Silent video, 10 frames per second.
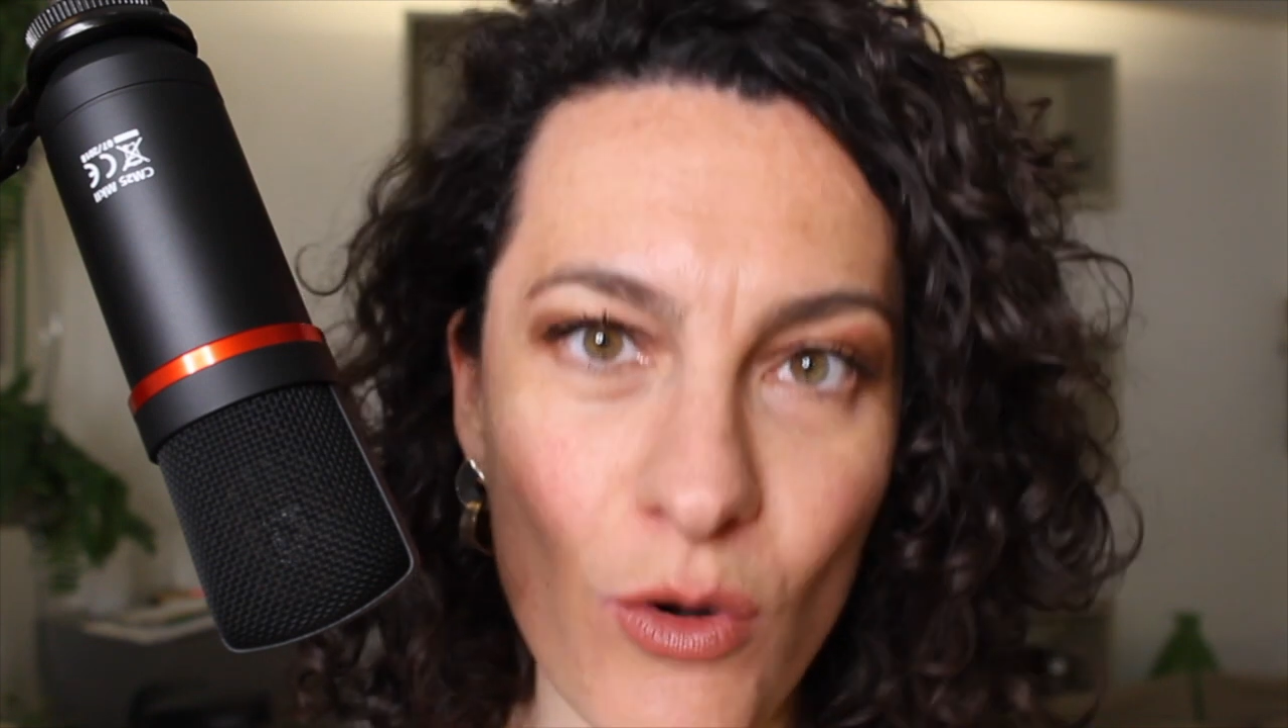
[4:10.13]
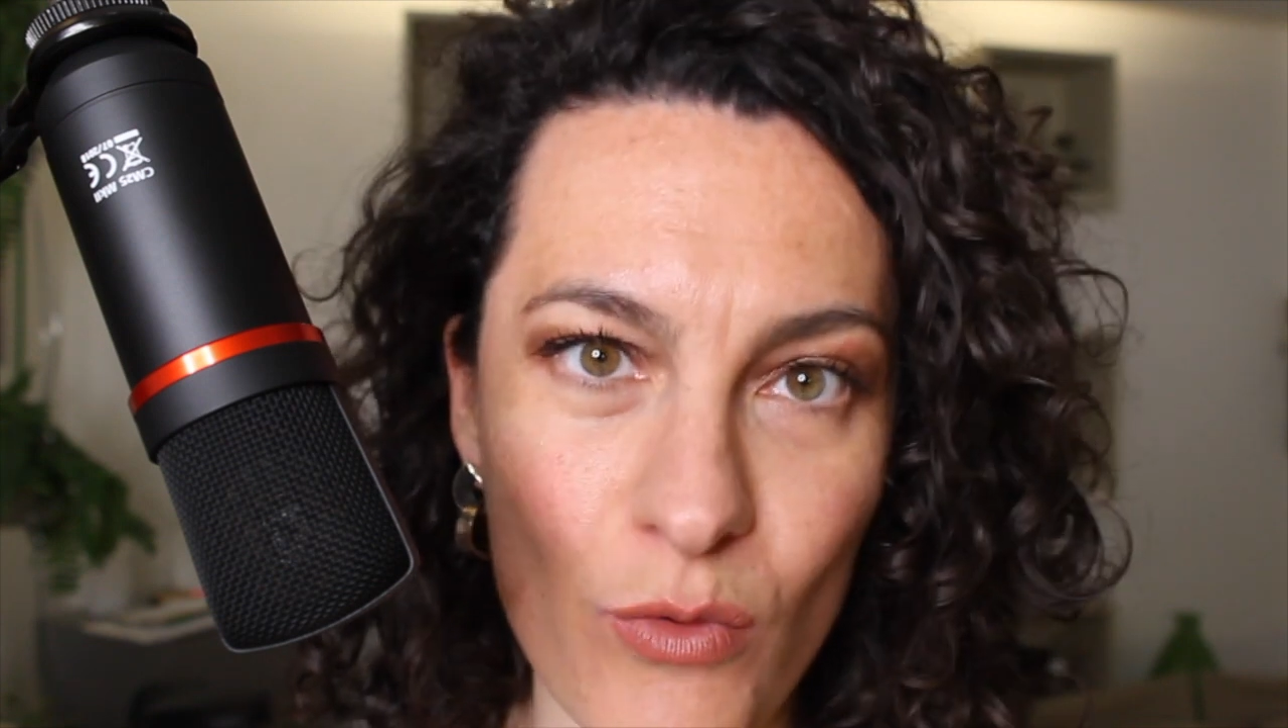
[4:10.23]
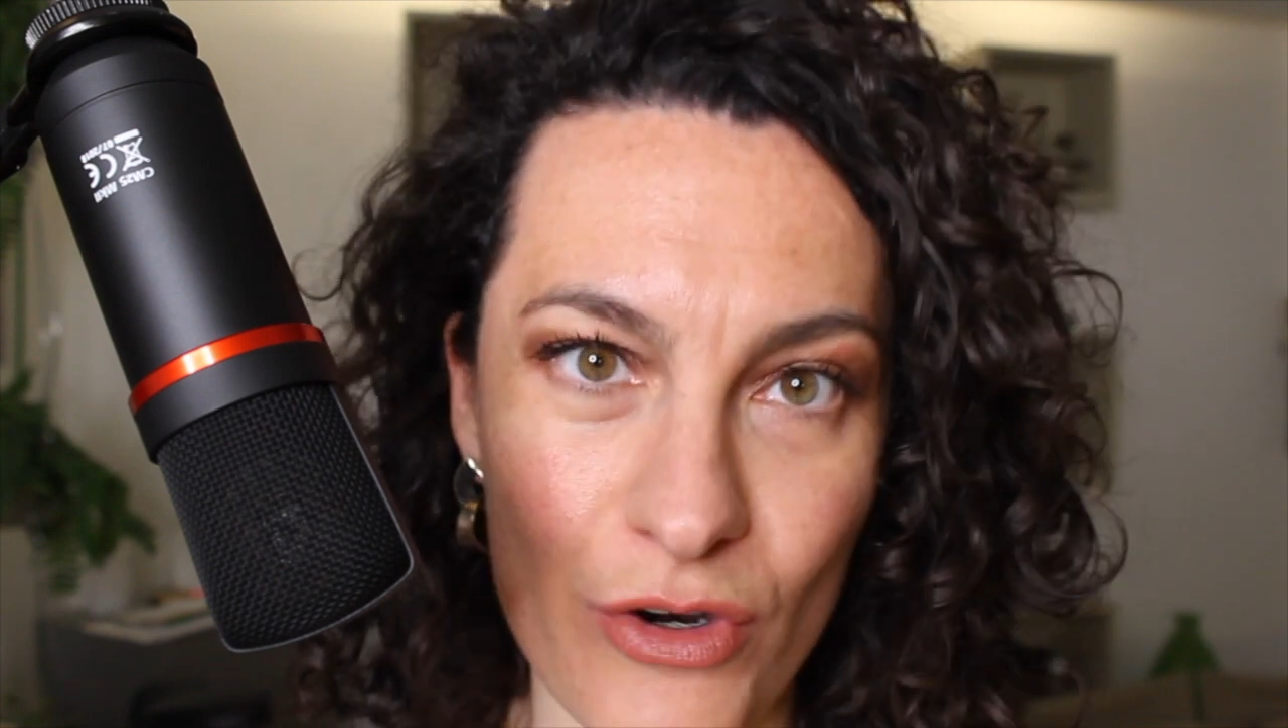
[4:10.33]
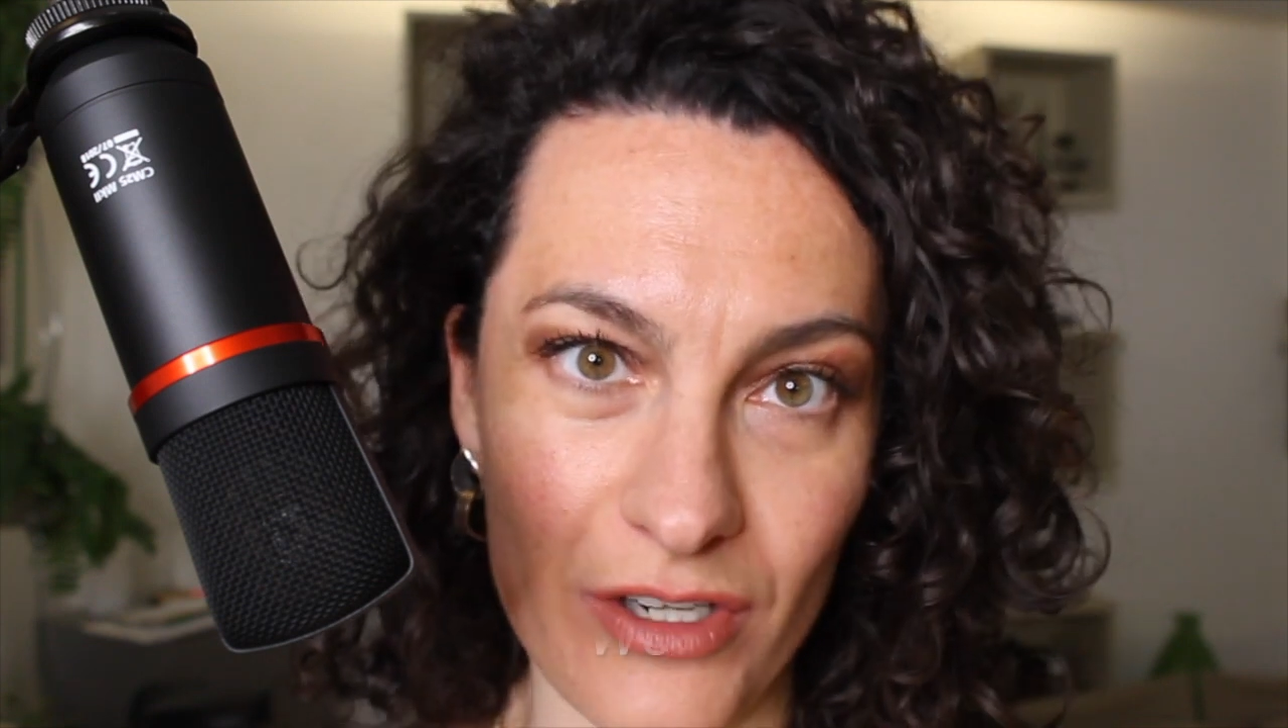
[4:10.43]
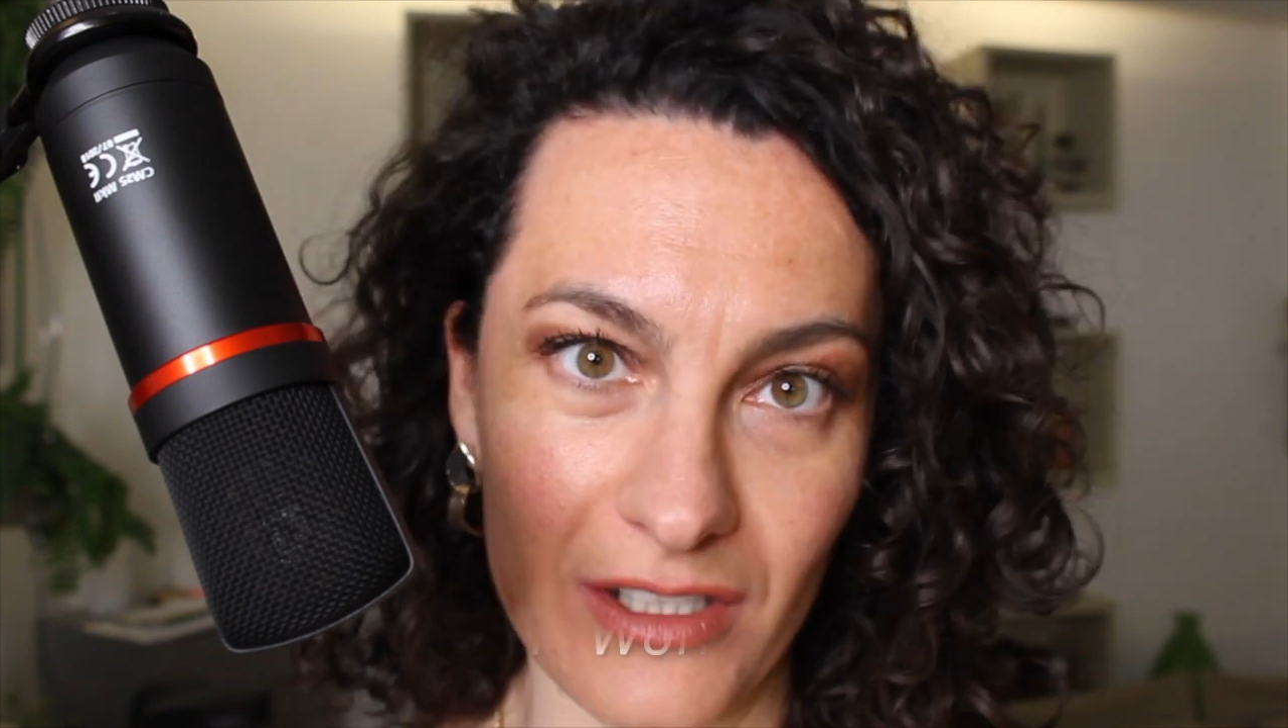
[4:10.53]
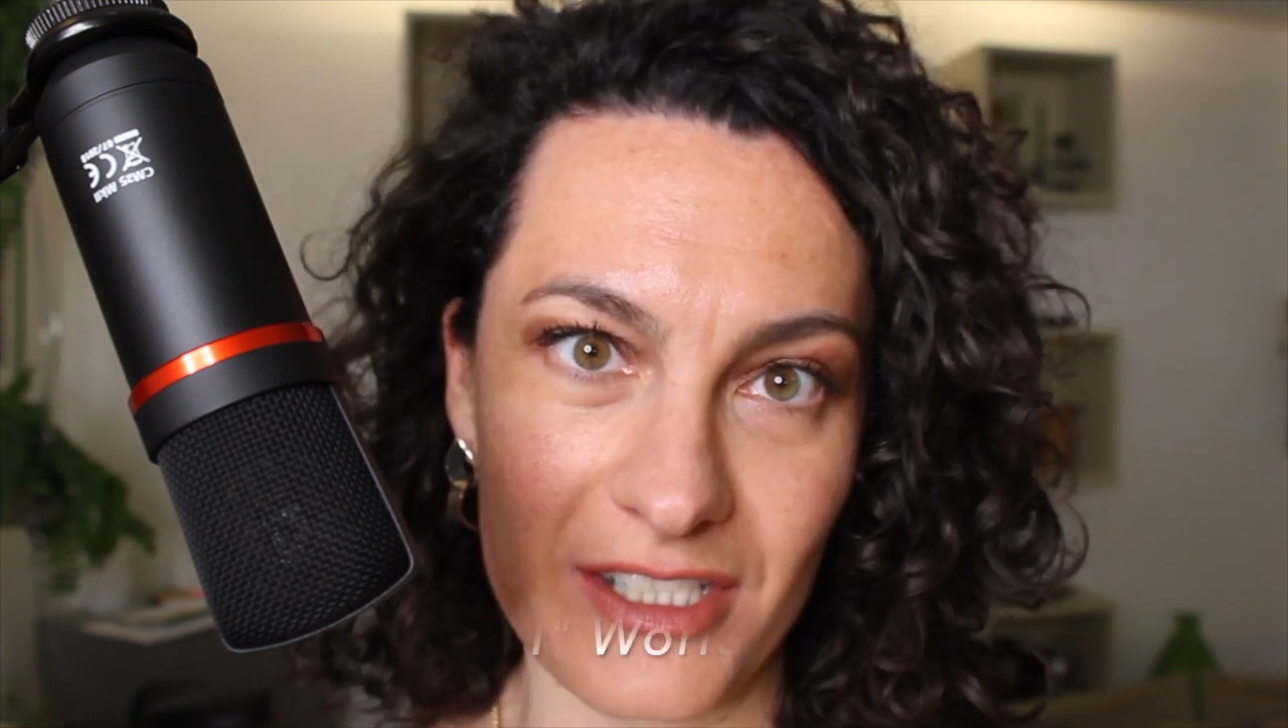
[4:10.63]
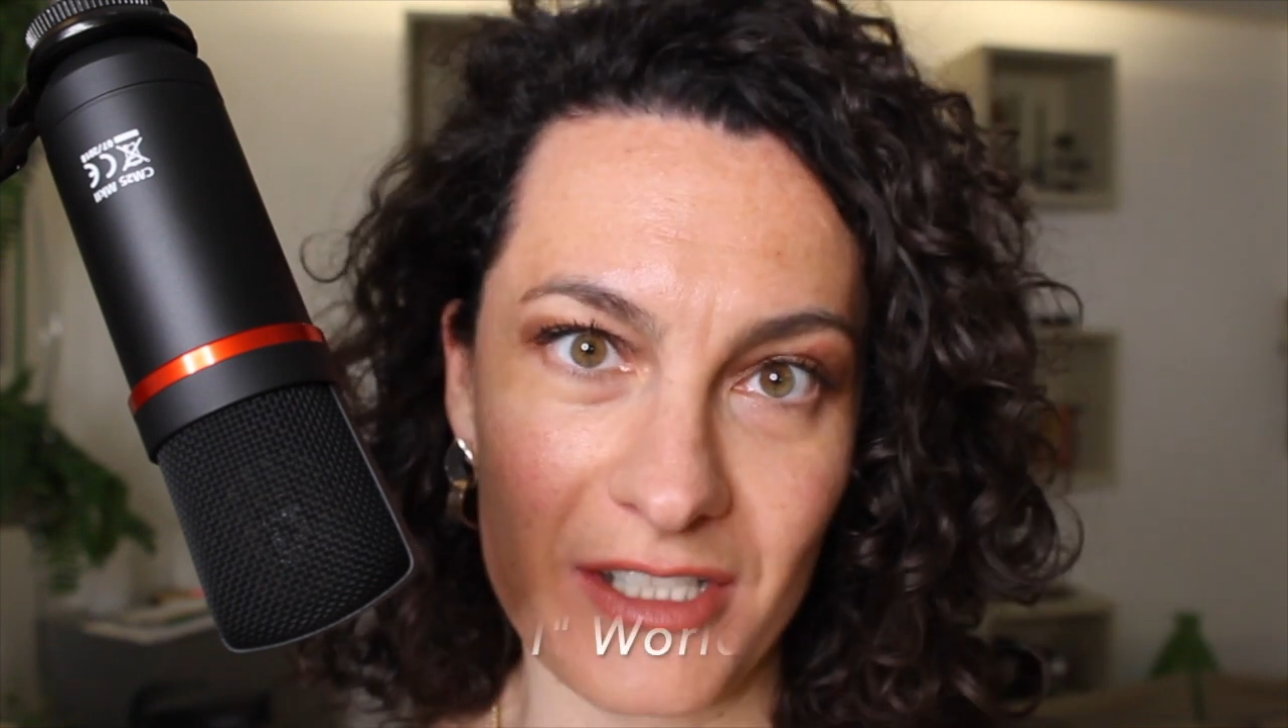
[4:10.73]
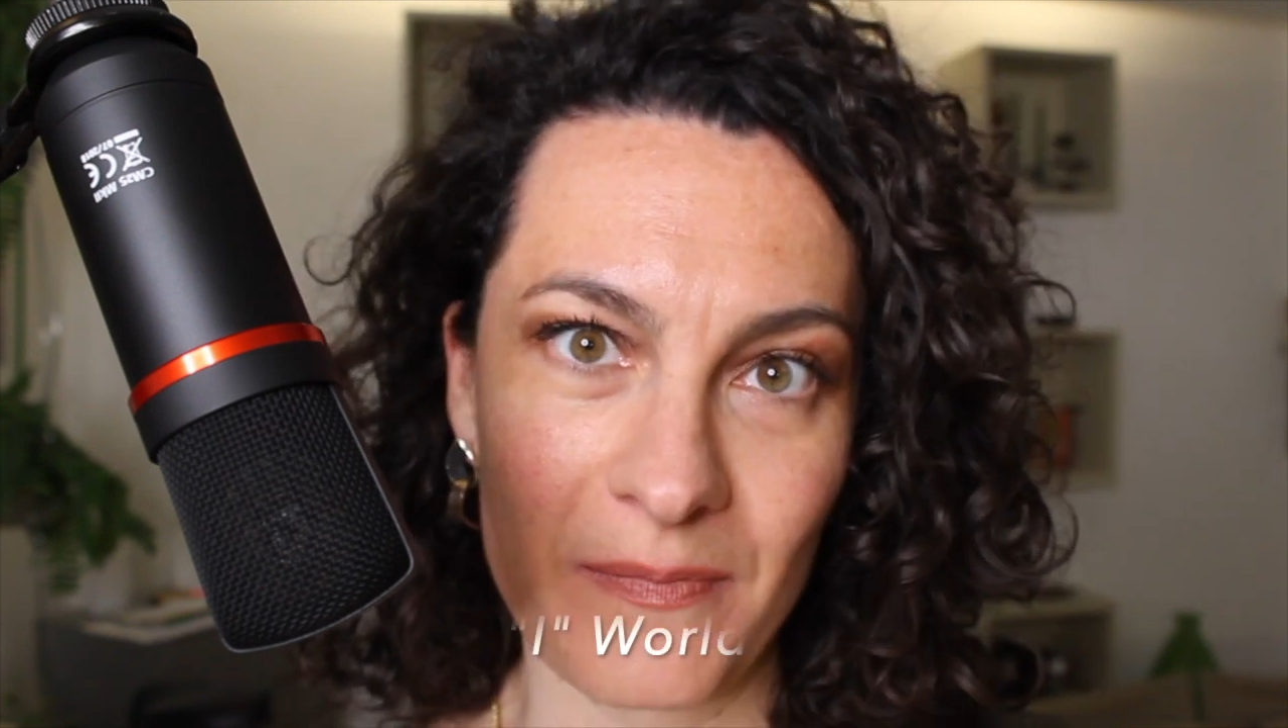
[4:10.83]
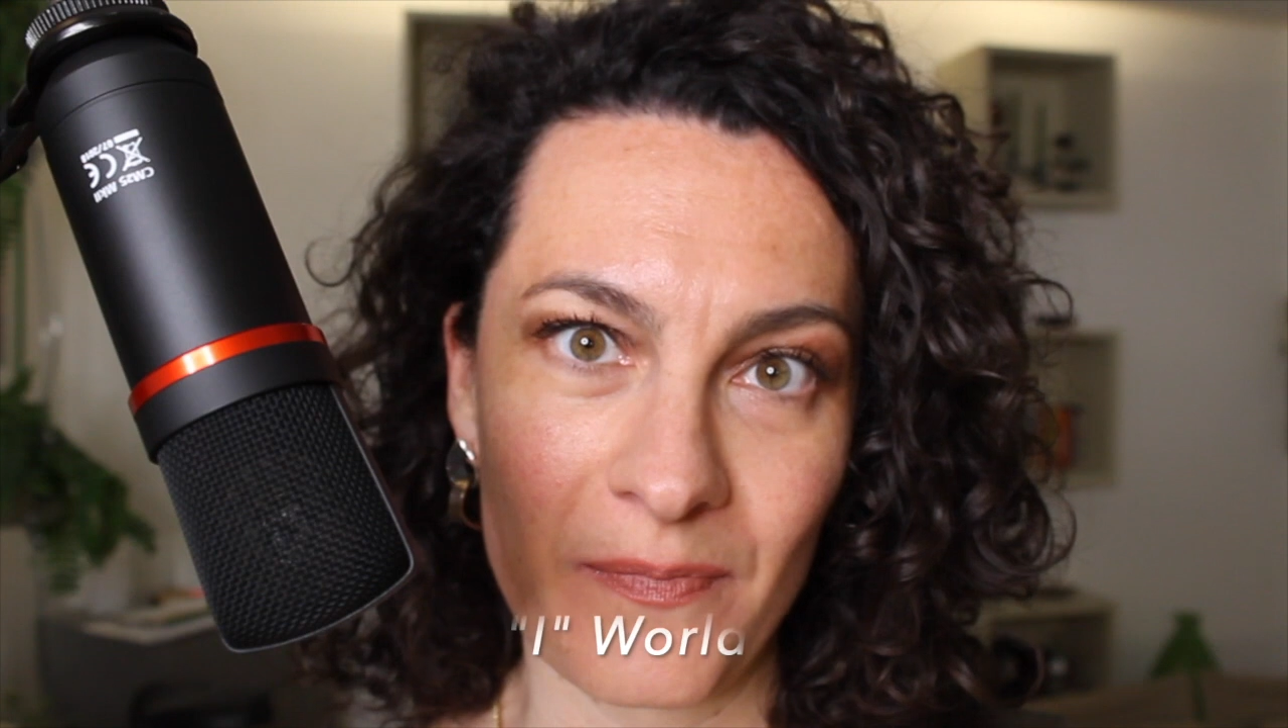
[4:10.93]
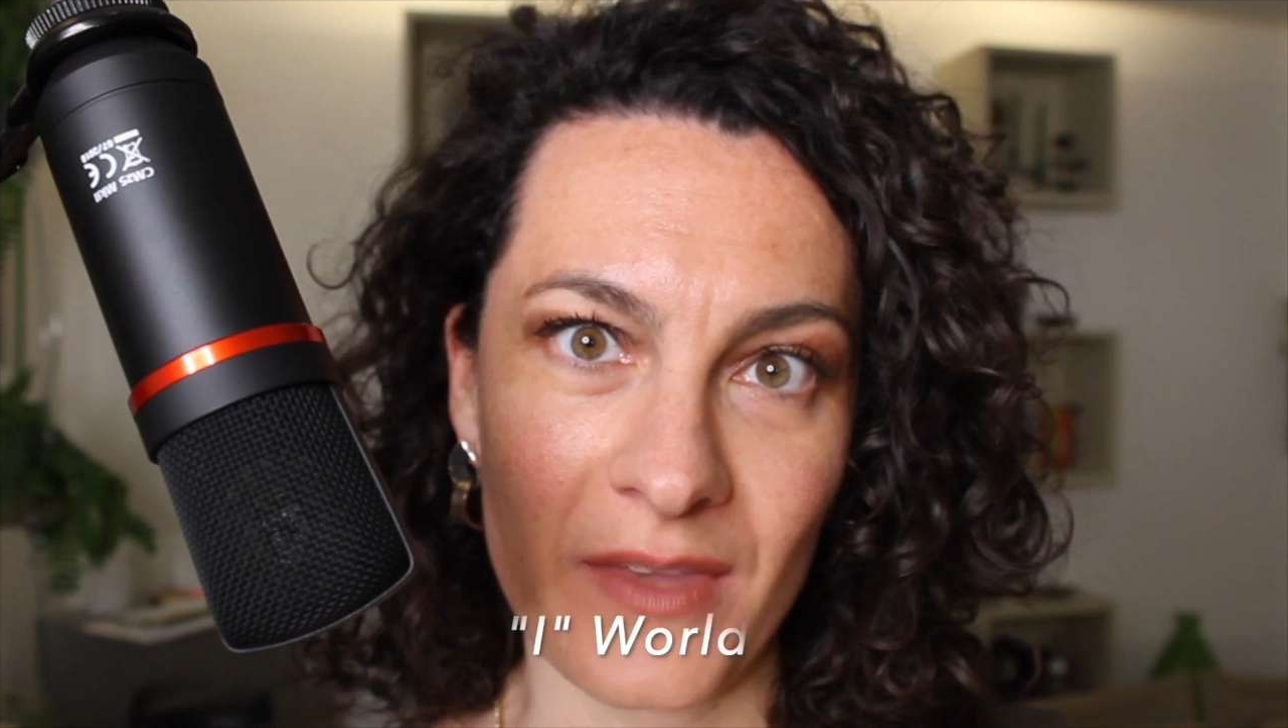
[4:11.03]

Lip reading: world.